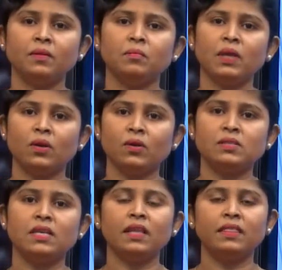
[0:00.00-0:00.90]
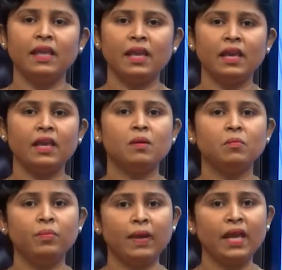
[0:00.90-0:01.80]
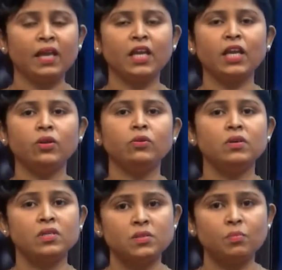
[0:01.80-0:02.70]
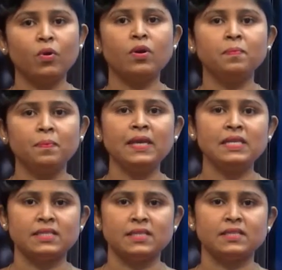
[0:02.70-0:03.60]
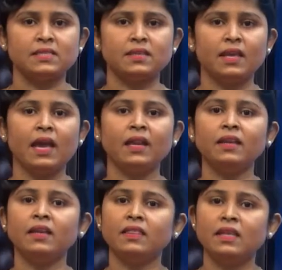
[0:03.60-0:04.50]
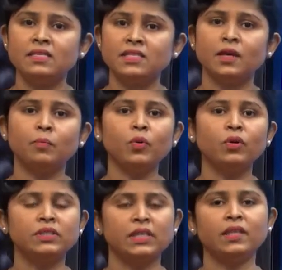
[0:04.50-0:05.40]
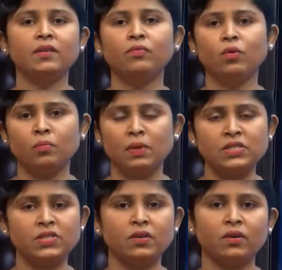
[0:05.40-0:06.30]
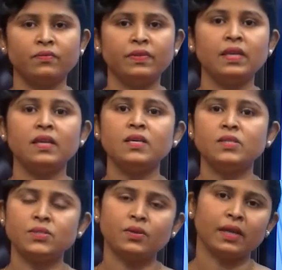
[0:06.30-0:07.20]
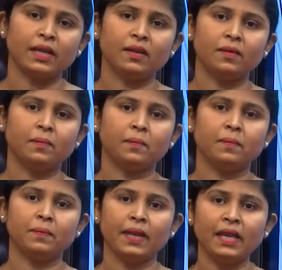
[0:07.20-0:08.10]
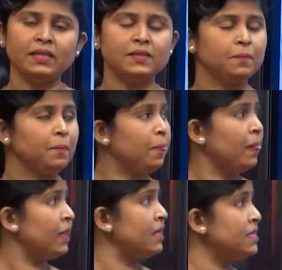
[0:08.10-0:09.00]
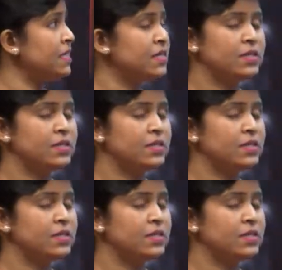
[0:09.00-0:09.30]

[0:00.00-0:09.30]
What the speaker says: because they break into small pieces and they support in the formation of the soil, right? This is